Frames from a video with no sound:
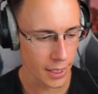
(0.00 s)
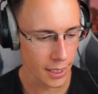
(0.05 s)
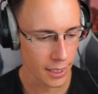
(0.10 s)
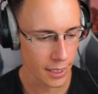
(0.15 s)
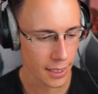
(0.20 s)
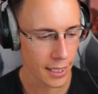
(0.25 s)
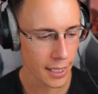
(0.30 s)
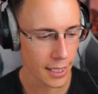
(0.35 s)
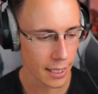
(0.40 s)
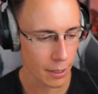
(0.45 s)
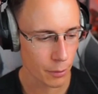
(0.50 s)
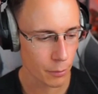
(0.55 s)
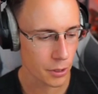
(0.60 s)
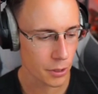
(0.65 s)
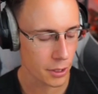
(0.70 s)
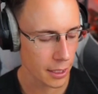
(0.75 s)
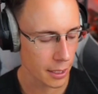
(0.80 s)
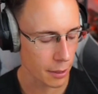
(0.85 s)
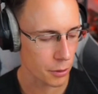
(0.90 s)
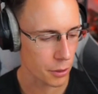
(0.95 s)
yeah, that
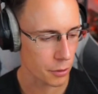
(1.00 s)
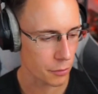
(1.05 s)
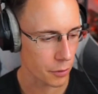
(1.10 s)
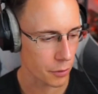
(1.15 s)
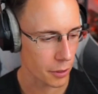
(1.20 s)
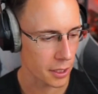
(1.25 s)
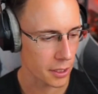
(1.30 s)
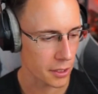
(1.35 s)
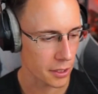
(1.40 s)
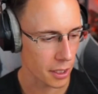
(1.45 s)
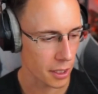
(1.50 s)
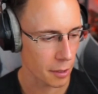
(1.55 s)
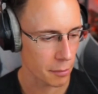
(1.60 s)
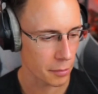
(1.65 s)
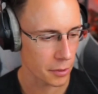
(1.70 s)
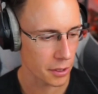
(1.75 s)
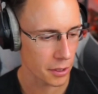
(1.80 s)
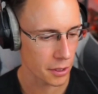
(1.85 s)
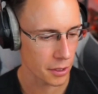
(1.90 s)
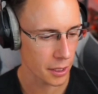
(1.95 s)
was a funny time,
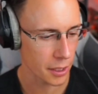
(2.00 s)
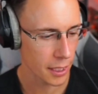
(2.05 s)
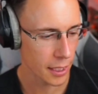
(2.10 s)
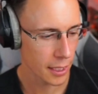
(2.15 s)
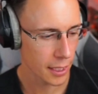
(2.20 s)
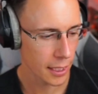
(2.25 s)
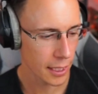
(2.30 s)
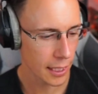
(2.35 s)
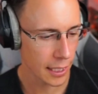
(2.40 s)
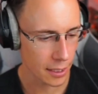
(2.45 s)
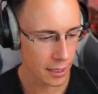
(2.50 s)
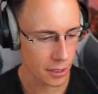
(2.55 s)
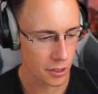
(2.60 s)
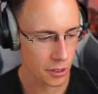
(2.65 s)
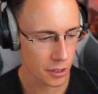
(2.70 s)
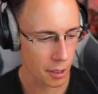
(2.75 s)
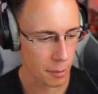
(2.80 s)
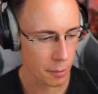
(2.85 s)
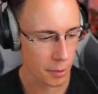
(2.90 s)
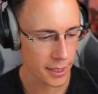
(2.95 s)
because at the
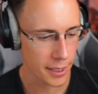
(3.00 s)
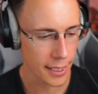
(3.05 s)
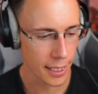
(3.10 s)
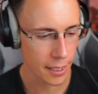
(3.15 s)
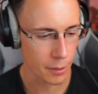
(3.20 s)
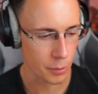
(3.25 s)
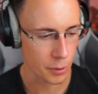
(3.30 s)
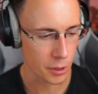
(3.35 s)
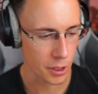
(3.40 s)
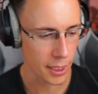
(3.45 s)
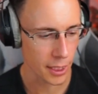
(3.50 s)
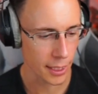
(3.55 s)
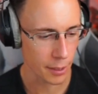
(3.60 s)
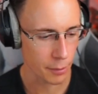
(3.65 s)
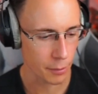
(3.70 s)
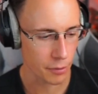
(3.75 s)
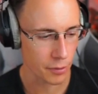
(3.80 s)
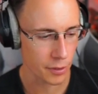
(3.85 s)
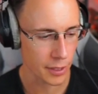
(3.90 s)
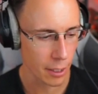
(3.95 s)
time my dad was dealing
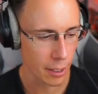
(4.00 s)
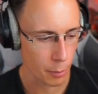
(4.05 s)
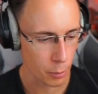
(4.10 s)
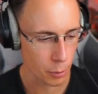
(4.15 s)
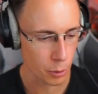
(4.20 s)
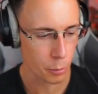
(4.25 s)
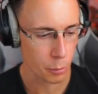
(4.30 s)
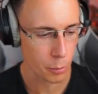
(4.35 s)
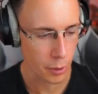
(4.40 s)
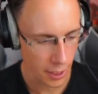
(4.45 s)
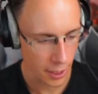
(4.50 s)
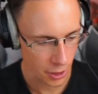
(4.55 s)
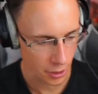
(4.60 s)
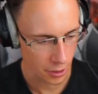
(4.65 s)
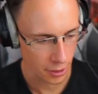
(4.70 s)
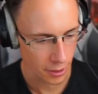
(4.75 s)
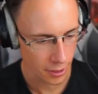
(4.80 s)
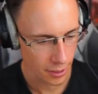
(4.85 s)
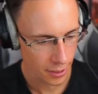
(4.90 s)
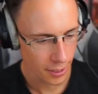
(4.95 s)
with terrible
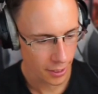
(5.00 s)
depression.